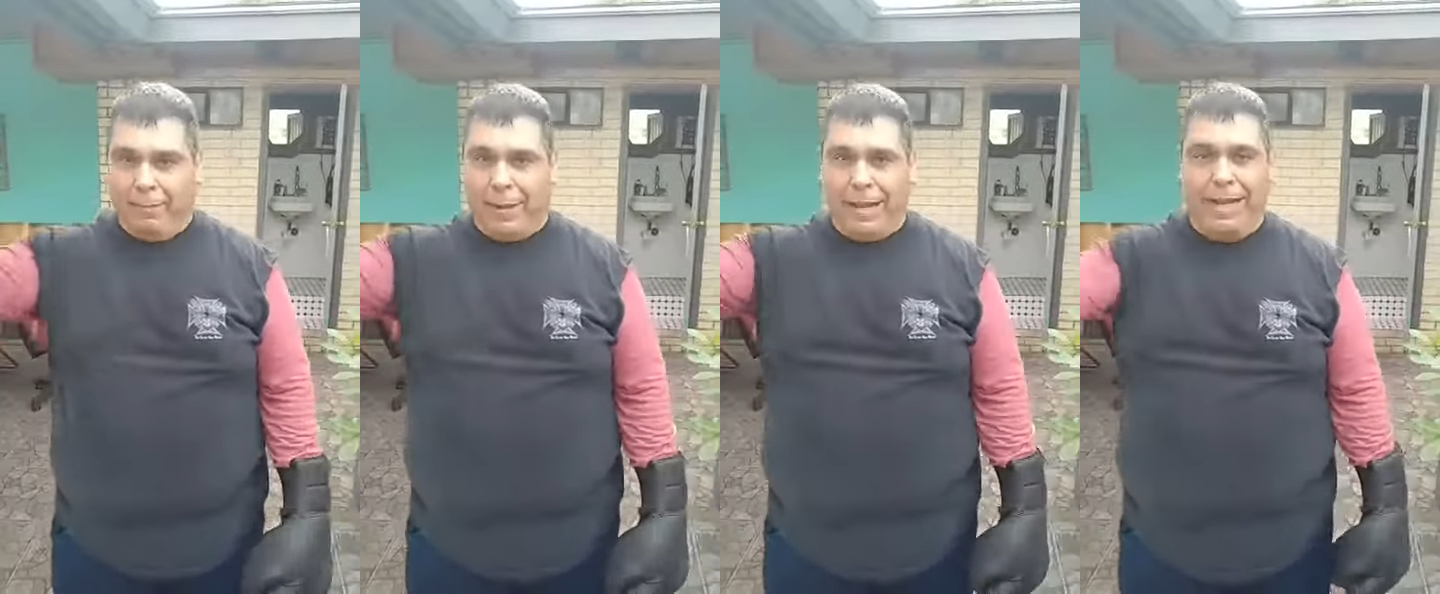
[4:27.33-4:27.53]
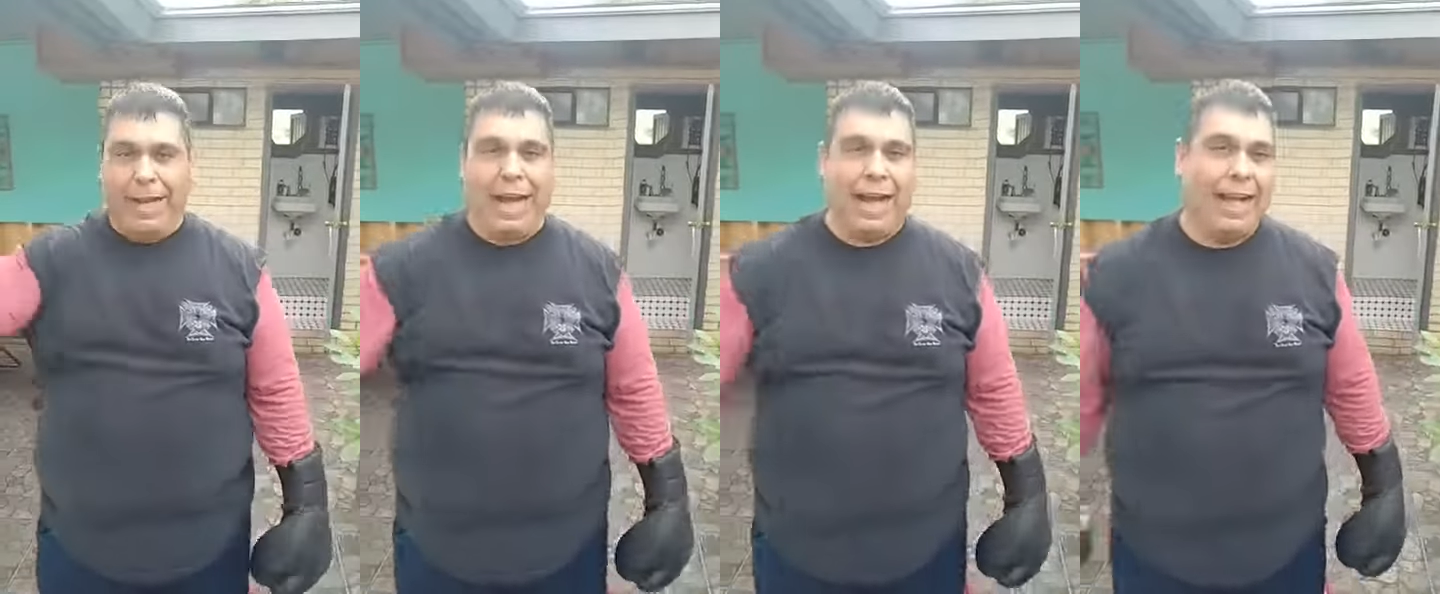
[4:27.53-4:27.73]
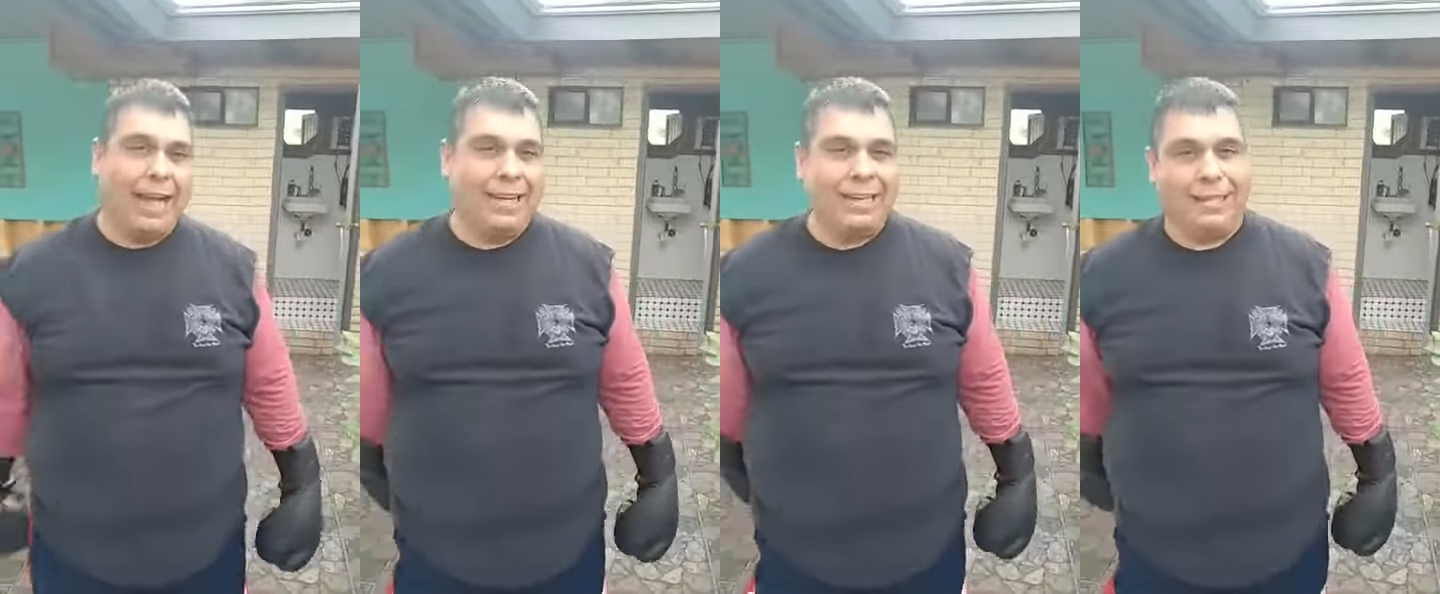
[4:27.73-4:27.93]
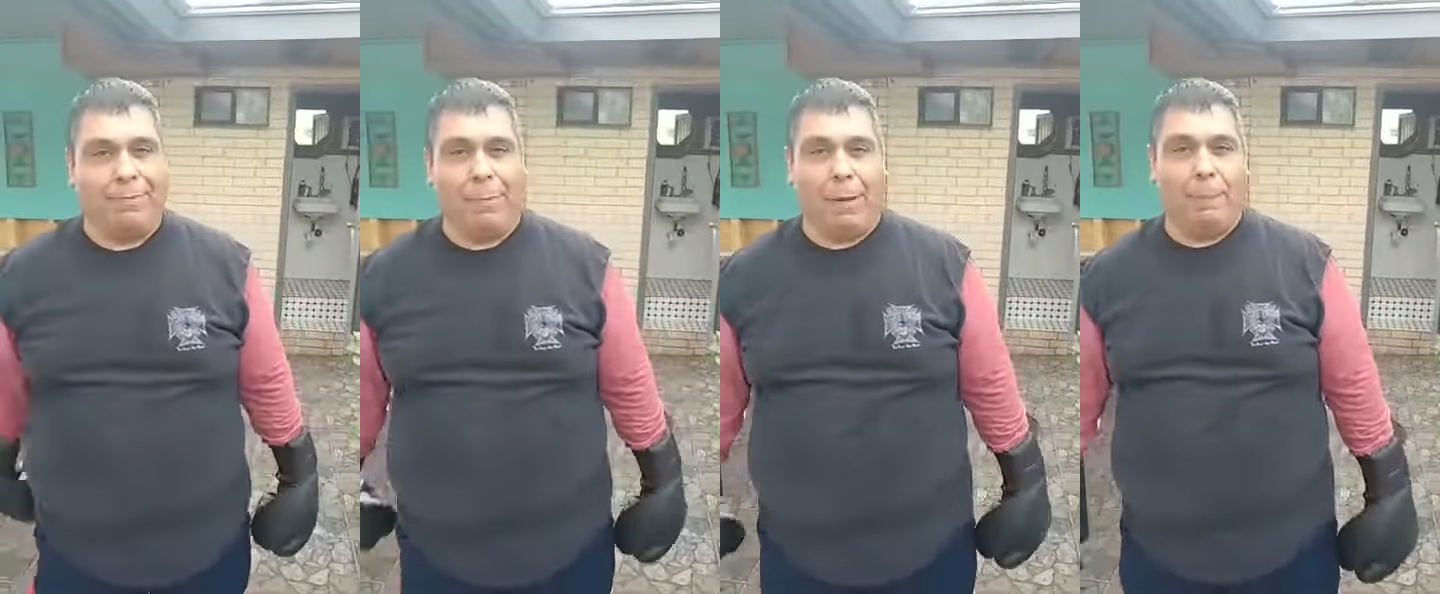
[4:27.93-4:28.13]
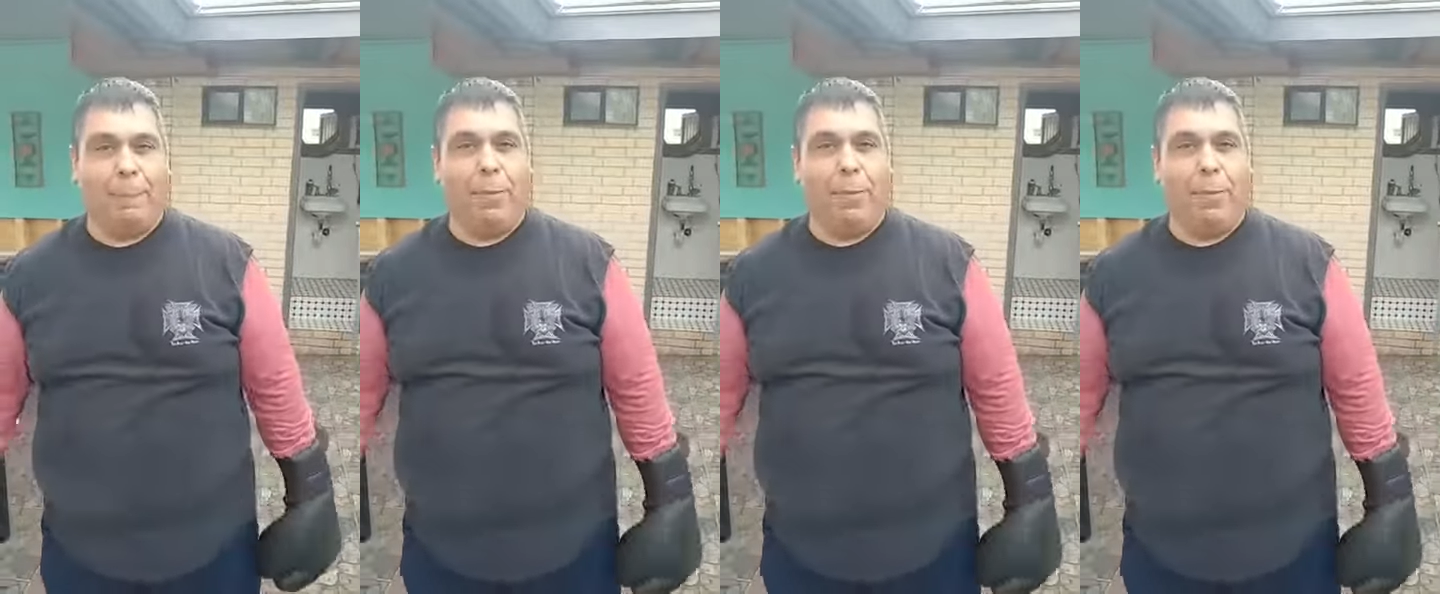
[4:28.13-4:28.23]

my guys, my